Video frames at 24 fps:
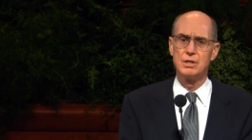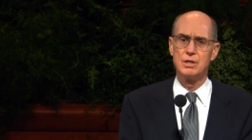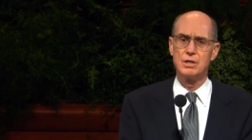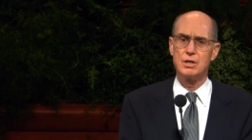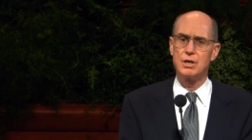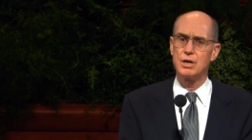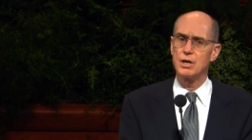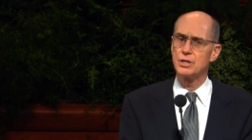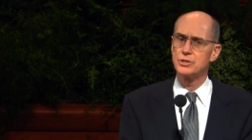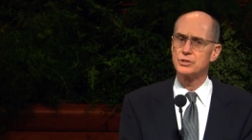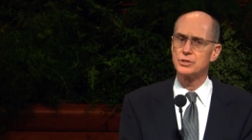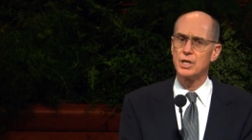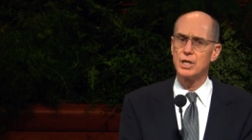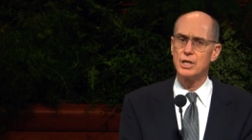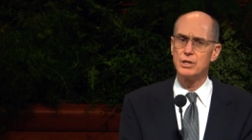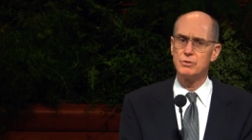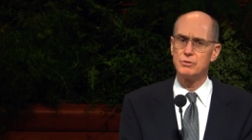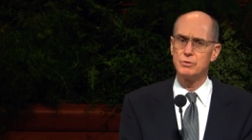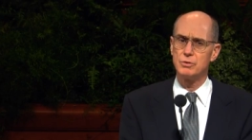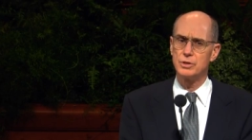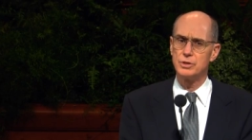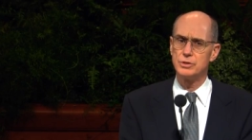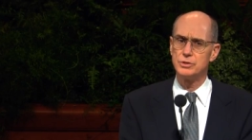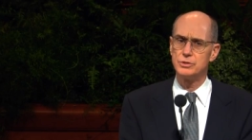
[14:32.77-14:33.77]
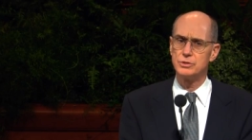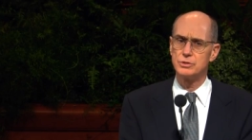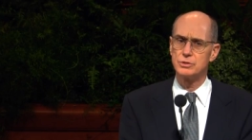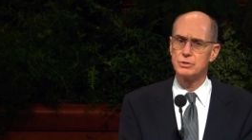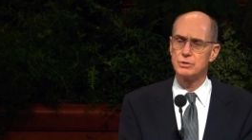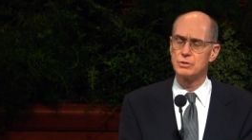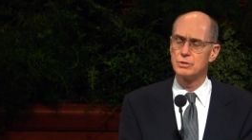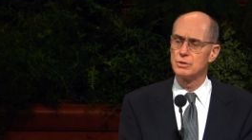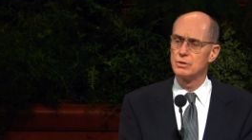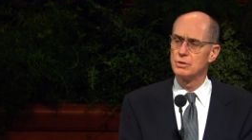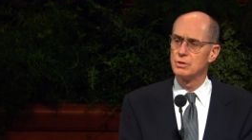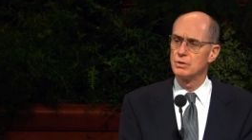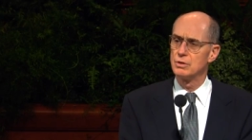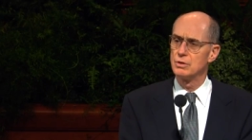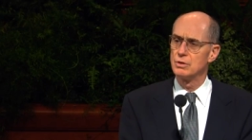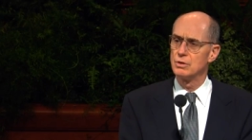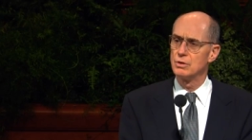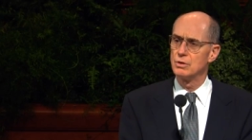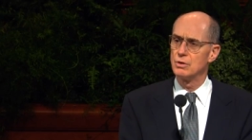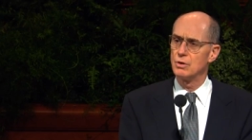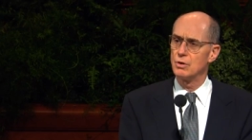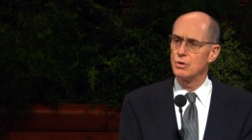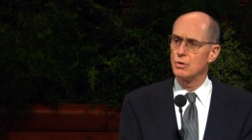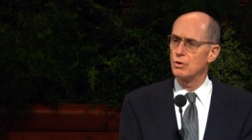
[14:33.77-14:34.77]
cause hundreds
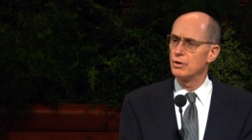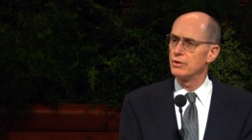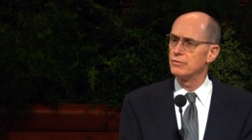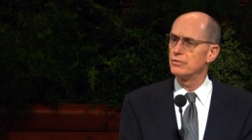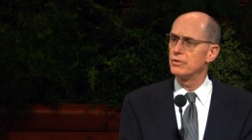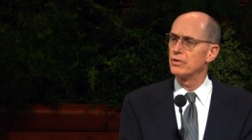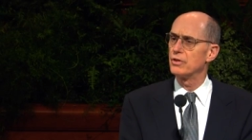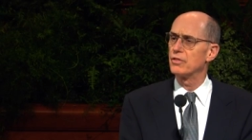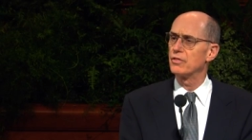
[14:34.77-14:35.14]
or even